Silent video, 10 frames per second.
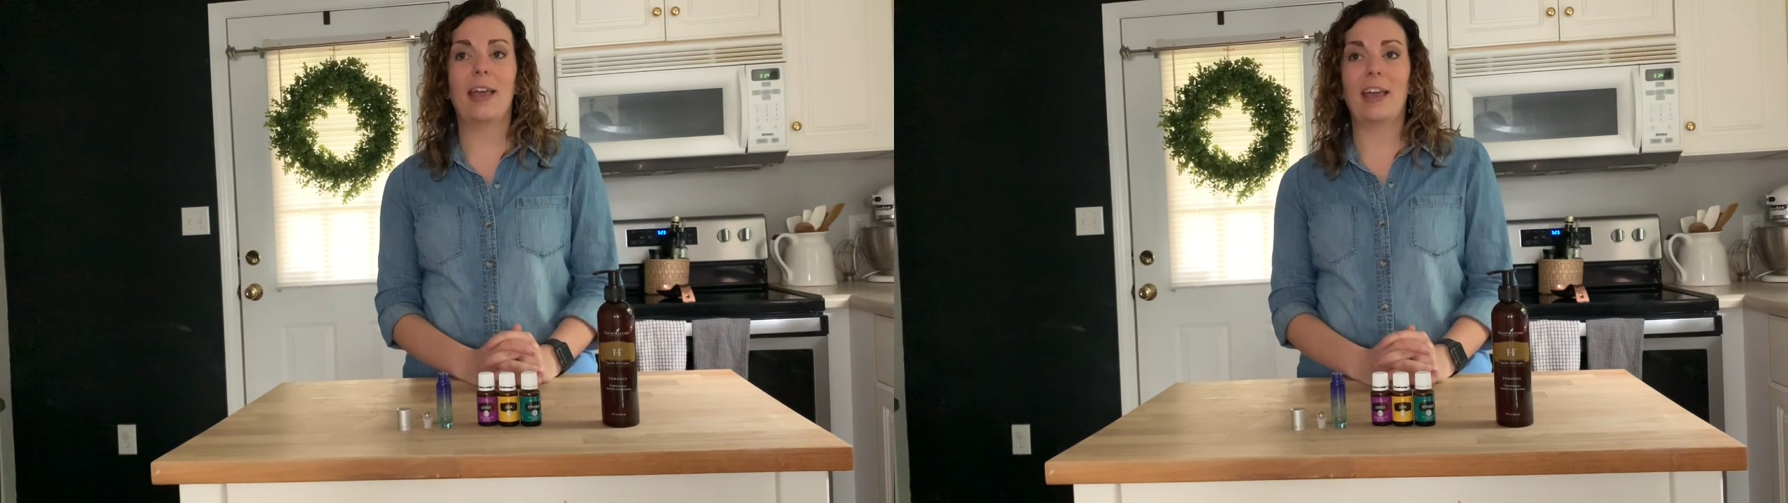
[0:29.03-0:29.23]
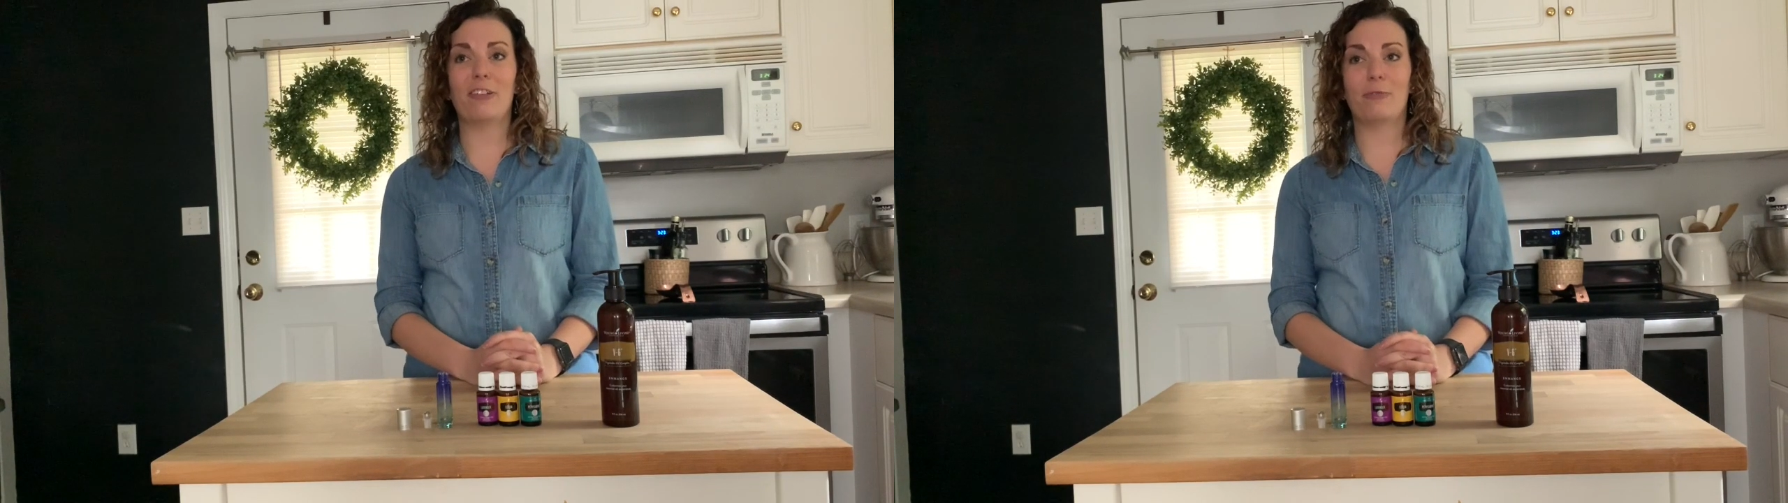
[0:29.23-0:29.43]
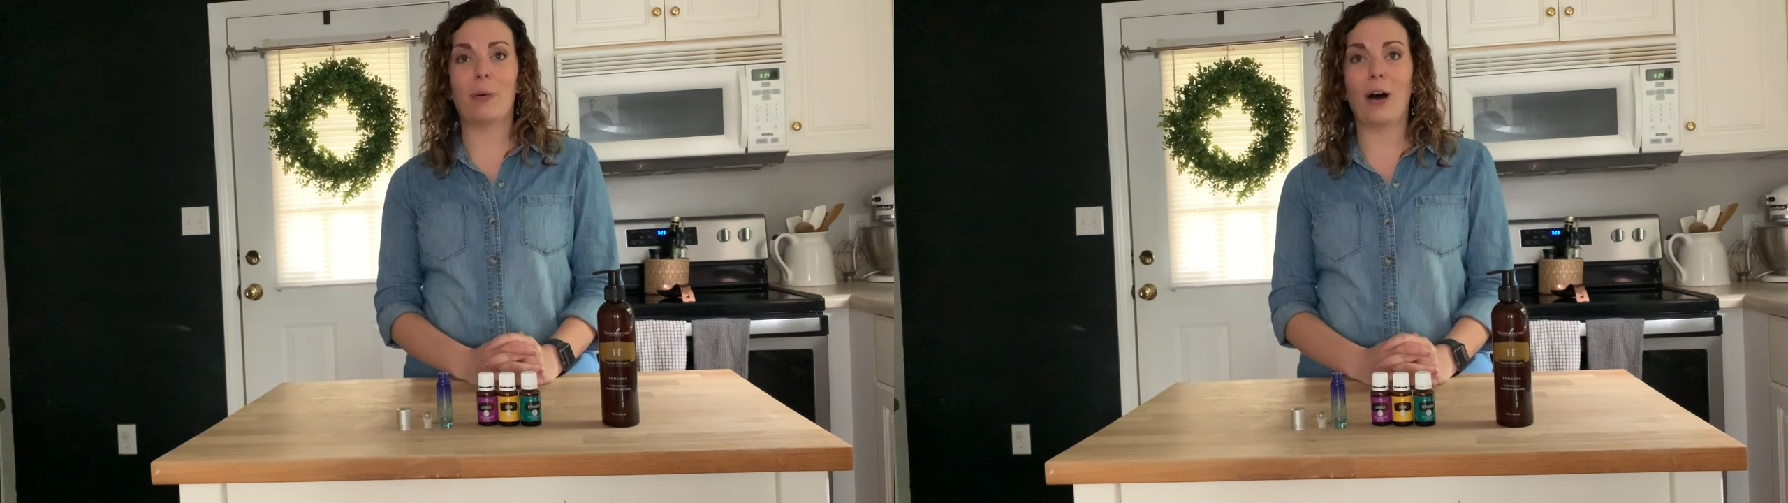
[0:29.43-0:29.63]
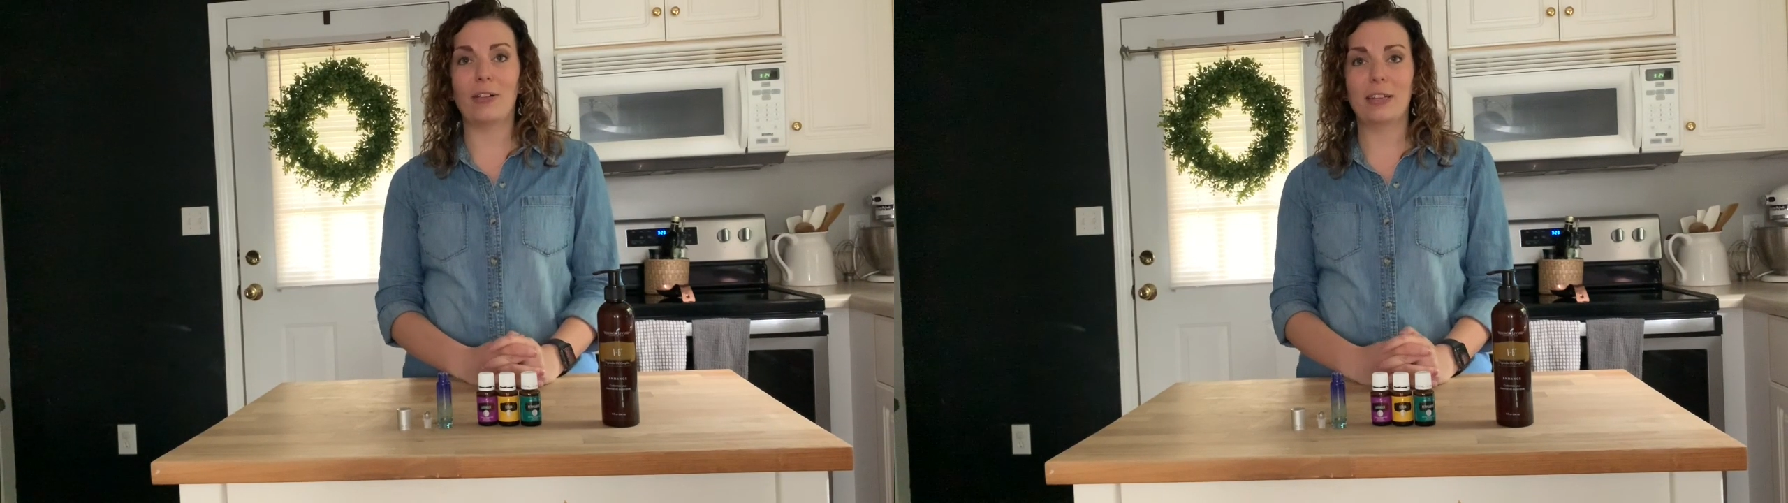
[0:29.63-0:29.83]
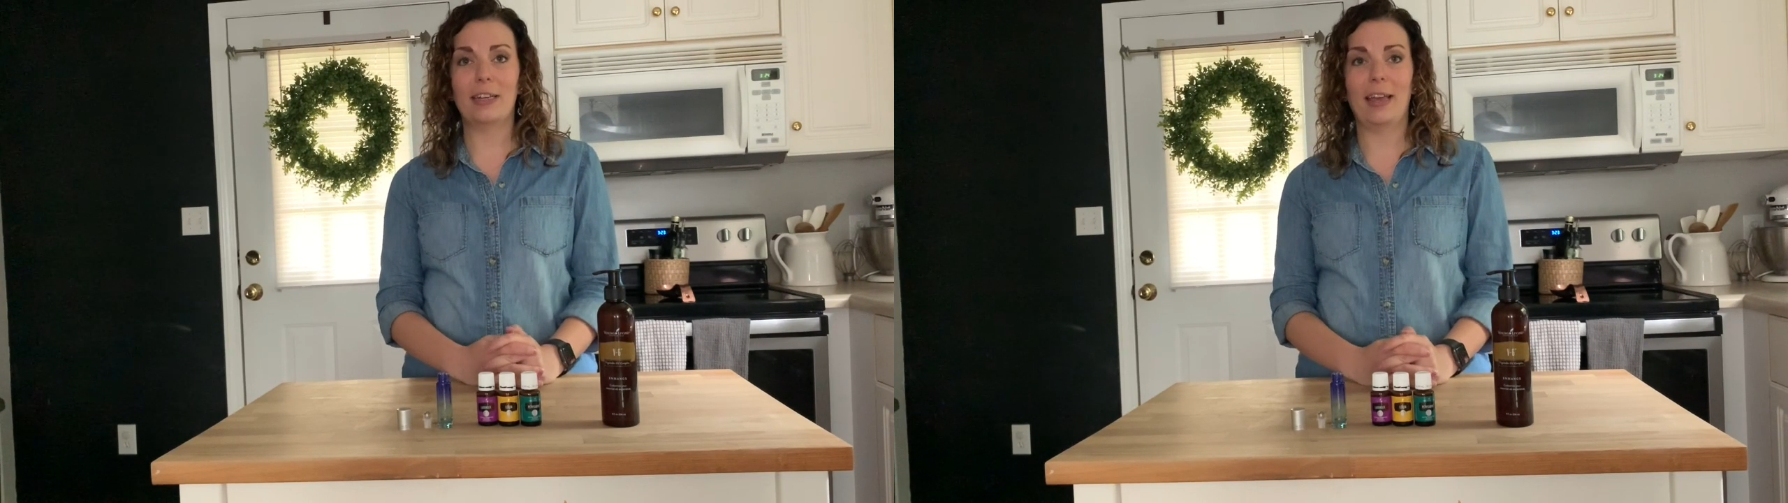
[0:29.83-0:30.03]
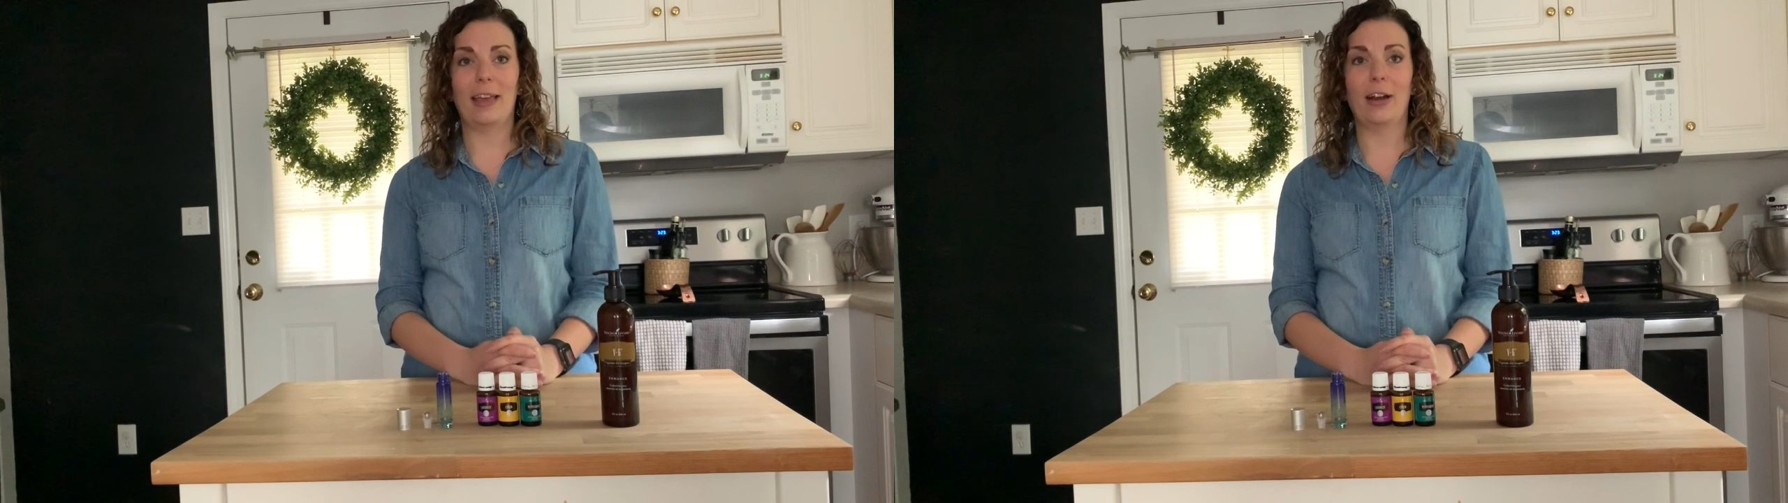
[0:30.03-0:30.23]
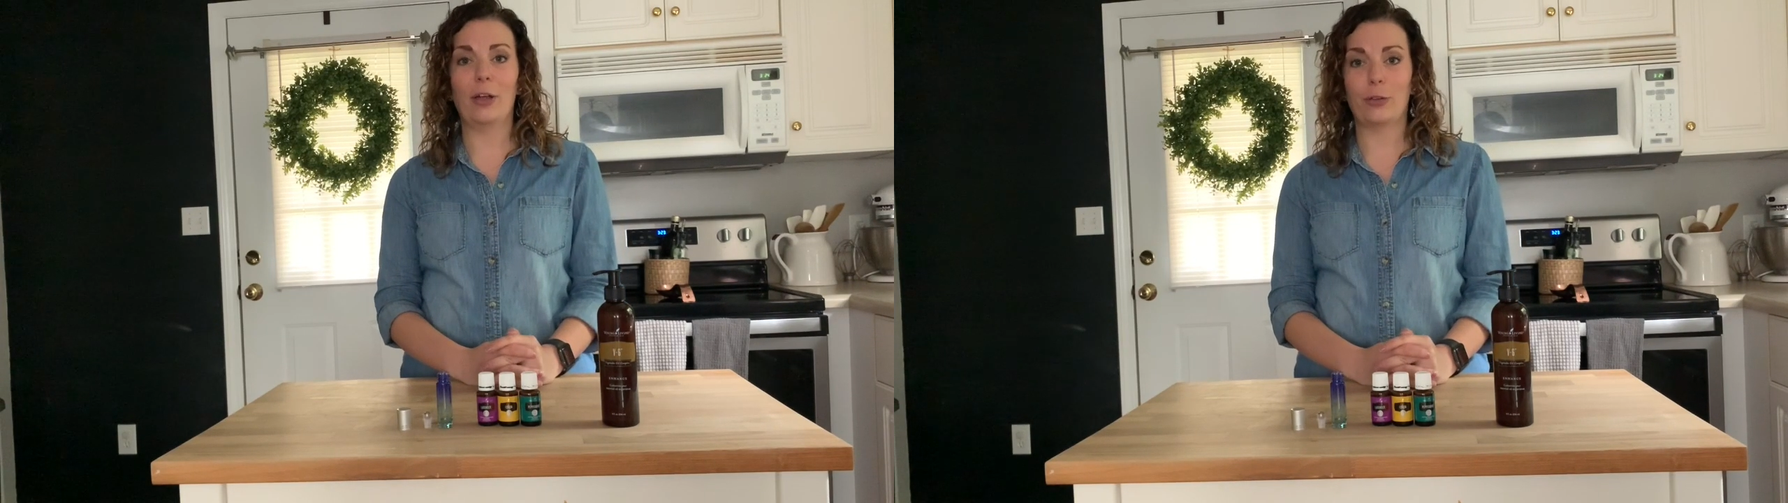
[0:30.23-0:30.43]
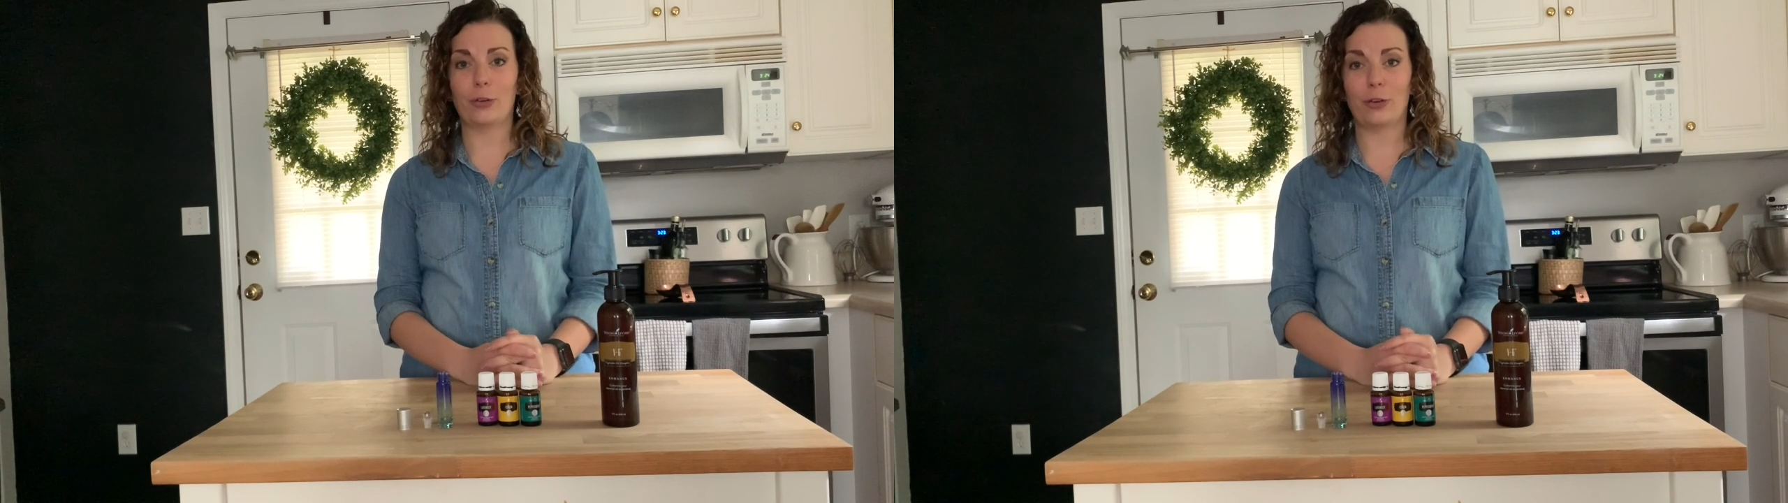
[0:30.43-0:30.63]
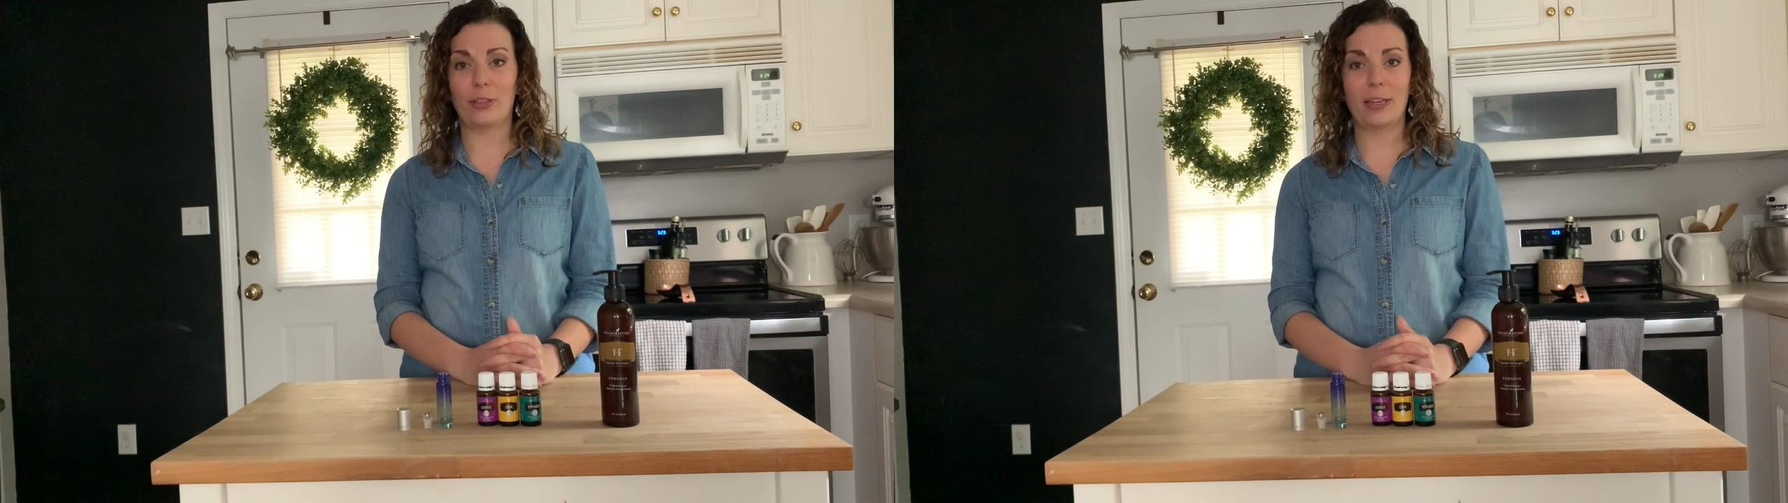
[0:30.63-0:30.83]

If pollen and other